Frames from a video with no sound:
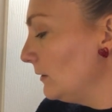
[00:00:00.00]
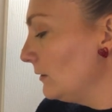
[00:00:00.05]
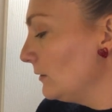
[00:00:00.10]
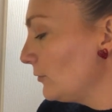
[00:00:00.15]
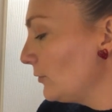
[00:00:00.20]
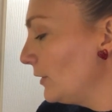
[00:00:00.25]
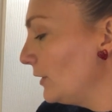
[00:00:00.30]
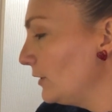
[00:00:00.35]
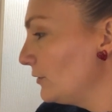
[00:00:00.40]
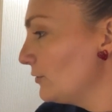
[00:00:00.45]

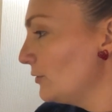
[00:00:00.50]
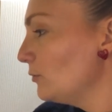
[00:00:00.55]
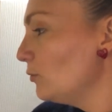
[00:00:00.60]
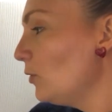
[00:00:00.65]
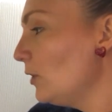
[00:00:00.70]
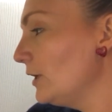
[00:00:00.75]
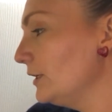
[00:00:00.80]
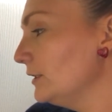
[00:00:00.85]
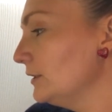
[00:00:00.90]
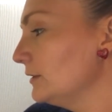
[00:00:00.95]

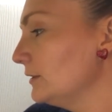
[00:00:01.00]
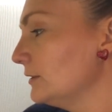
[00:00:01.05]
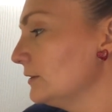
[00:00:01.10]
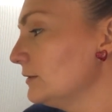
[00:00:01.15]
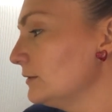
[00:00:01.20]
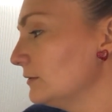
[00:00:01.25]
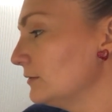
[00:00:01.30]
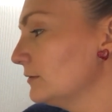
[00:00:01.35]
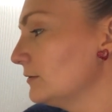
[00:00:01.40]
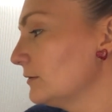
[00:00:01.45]
301.
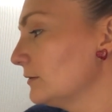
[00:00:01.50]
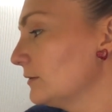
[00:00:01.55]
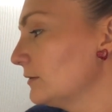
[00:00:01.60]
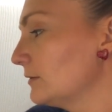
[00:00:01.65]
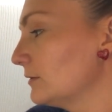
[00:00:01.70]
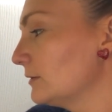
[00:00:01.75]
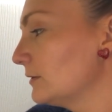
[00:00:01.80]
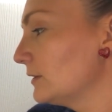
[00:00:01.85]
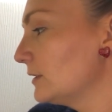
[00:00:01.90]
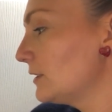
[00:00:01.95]

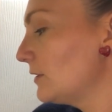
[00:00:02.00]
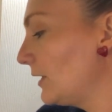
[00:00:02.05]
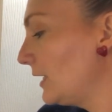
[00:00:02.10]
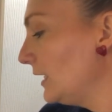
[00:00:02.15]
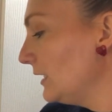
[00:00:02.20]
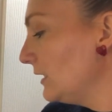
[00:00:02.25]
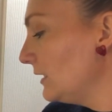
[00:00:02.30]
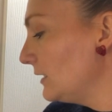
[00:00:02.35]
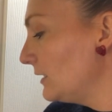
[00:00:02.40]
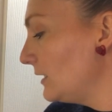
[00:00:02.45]
So I
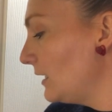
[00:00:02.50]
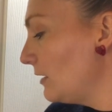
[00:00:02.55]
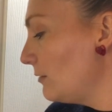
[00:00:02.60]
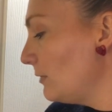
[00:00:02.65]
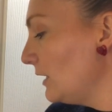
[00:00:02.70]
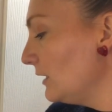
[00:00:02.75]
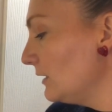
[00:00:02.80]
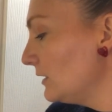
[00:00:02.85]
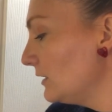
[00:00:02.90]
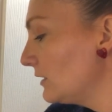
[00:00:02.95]
get the same
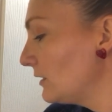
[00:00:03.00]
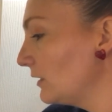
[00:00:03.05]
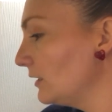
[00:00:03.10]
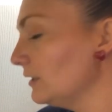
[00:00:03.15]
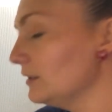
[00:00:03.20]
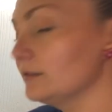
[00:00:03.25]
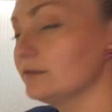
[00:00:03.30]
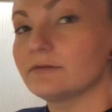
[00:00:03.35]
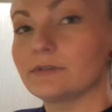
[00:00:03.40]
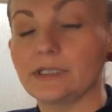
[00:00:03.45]

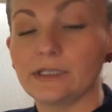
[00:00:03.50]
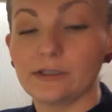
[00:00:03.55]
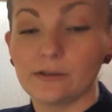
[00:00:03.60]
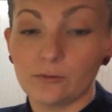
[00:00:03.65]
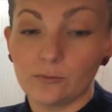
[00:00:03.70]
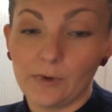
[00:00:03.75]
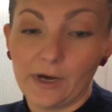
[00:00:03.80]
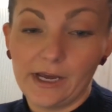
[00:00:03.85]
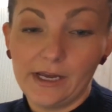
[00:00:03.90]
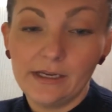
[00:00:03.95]
answer either
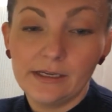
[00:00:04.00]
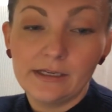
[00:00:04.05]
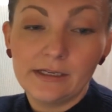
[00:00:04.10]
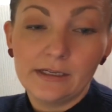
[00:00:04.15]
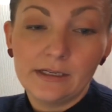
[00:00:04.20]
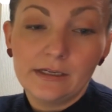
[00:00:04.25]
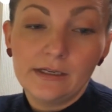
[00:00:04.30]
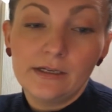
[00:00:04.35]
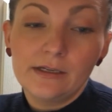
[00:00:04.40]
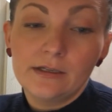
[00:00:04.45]
way.
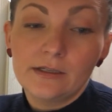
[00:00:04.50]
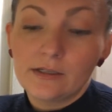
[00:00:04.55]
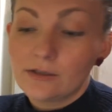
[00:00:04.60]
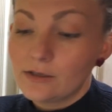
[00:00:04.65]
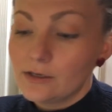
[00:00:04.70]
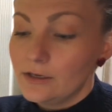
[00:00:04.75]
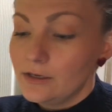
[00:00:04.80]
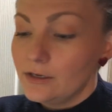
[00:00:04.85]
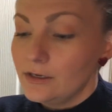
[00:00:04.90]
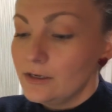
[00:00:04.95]

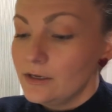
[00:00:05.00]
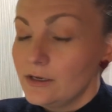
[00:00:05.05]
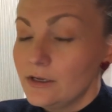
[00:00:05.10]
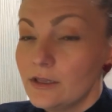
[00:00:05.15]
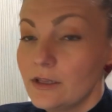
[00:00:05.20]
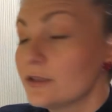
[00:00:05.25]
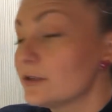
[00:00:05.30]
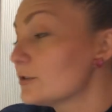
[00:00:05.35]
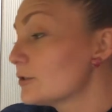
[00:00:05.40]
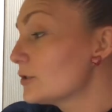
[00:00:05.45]

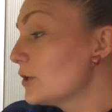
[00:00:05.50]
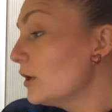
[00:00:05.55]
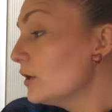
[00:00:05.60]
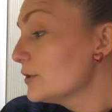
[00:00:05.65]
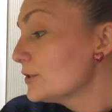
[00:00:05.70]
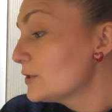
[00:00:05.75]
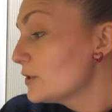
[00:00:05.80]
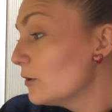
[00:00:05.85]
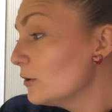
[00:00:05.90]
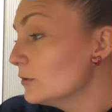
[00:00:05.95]
There's
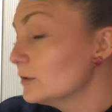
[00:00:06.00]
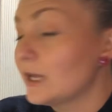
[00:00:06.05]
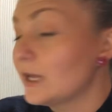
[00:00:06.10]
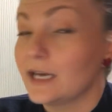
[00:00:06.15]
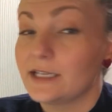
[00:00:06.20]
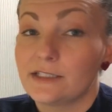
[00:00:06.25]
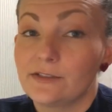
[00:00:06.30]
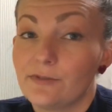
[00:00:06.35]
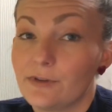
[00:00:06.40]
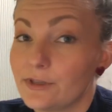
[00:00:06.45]
also
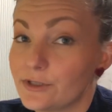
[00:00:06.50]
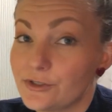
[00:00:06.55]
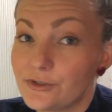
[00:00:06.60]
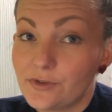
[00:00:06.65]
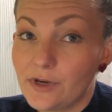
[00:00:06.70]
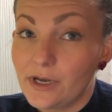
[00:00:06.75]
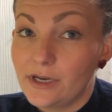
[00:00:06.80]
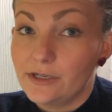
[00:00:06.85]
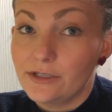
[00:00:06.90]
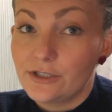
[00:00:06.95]
lots of other
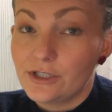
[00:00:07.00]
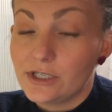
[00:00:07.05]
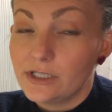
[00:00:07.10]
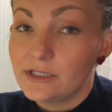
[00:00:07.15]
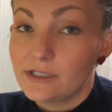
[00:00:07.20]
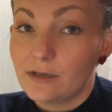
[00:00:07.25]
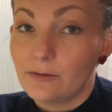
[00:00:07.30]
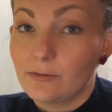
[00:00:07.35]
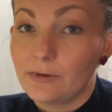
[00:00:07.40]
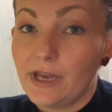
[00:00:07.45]

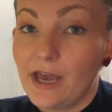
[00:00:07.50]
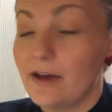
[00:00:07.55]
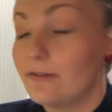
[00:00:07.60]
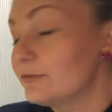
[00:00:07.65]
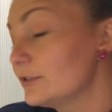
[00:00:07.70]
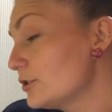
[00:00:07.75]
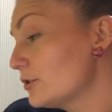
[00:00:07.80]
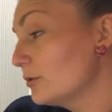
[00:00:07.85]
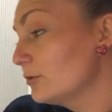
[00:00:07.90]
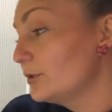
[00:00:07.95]
strategies that we
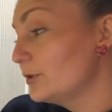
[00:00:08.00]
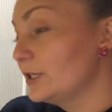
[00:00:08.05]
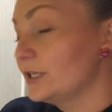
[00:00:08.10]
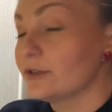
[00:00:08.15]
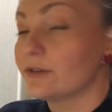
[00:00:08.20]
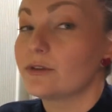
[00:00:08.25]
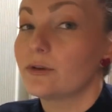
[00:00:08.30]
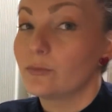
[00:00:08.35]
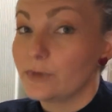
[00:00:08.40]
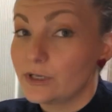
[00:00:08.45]
haven't shown
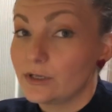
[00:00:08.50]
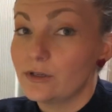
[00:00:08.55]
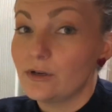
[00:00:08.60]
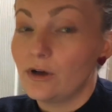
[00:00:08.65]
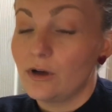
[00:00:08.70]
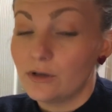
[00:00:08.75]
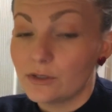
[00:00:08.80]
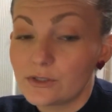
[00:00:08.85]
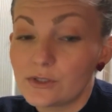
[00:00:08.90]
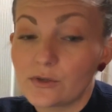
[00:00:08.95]
here that we could
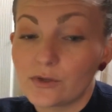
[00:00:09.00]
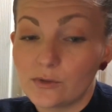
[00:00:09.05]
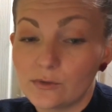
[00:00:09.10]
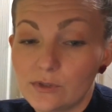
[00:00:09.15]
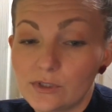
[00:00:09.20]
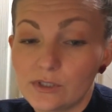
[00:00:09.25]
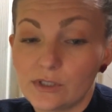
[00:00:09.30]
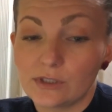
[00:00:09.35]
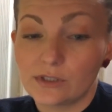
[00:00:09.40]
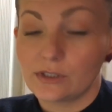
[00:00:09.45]
also
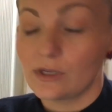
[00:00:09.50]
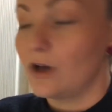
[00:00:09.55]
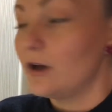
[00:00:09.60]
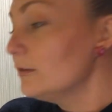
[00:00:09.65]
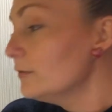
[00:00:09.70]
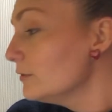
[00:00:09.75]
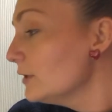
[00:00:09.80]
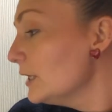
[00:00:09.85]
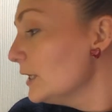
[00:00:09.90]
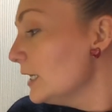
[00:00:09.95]
use to
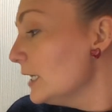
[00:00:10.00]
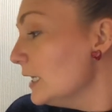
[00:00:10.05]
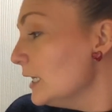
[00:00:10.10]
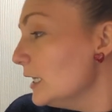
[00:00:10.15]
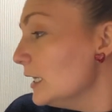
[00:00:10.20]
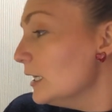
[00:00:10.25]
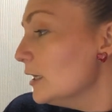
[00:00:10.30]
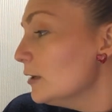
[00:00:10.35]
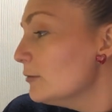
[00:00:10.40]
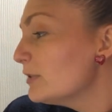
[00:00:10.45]
solve.
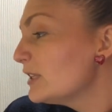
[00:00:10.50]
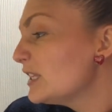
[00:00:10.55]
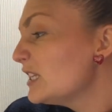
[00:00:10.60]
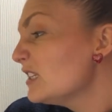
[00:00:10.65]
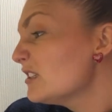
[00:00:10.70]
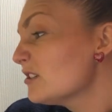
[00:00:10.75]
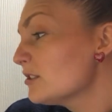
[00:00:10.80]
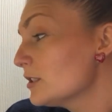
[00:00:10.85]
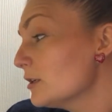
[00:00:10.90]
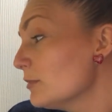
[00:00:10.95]
But
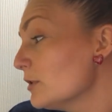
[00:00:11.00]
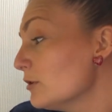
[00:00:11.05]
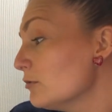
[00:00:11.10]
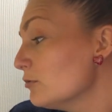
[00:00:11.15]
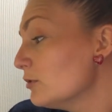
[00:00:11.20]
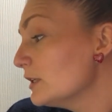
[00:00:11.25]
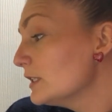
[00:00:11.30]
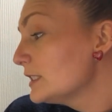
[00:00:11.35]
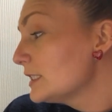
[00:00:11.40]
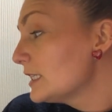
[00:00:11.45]
these are some of the
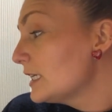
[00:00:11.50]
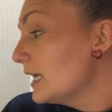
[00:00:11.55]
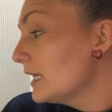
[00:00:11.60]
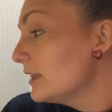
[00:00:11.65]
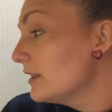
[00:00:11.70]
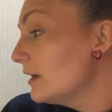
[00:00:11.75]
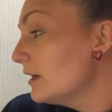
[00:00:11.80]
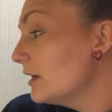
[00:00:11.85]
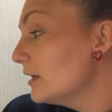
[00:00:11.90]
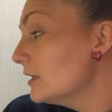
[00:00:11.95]
ones that I
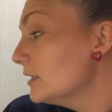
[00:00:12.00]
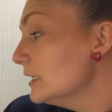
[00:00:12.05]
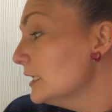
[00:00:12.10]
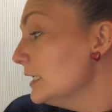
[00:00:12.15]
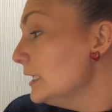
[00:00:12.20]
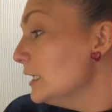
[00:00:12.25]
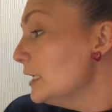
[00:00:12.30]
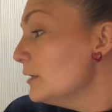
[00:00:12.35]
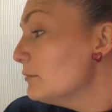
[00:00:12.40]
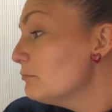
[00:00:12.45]
thought
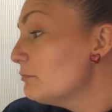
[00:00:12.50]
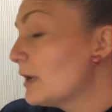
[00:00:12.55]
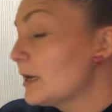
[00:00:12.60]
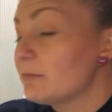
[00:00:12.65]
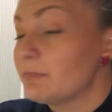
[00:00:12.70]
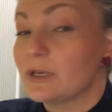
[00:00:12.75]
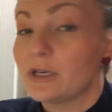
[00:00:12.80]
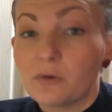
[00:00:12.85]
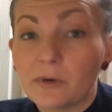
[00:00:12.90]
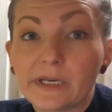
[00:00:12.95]

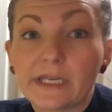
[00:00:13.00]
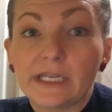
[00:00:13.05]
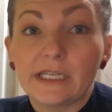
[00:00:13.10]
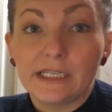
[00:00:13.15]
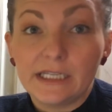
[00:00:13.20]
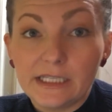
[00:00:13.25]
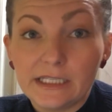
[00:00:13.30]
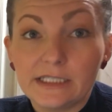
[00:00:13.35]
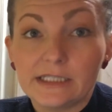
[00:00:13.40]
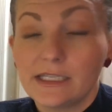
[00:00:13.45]
might be quick and
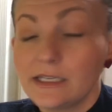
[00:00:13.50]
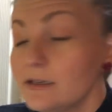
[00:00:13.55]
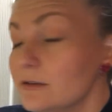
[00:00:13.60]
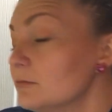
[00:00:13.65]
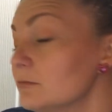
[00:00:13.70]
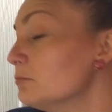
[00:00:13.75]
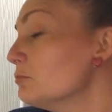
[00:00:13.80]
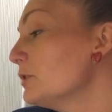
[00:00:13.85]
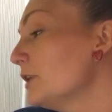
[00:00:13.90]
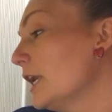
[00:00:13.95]
easy
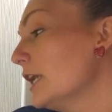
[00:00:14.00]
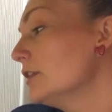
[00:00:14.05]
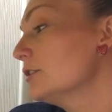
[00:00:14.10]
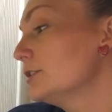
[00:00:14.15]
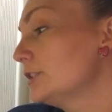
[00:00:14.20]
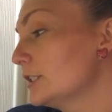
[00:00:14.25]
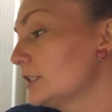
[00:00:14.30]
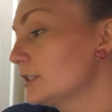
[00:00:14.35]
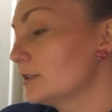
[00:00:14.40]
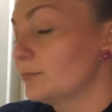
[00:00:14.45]
when I
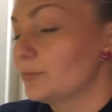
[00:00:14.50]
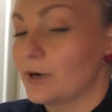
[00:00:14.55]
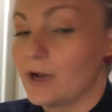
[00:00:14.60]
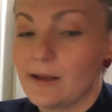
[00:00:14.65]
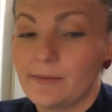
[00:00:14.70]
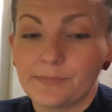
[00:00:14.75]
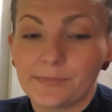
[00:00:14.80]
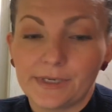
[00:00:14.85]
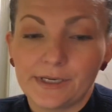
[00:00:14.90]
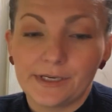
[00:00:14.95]
looked at the
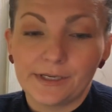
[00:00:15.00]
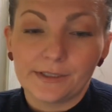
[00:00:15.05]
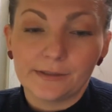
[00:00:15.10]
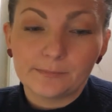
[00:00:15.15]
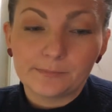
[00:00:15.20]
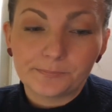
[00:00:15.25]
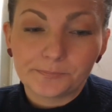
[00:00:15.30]
problem here.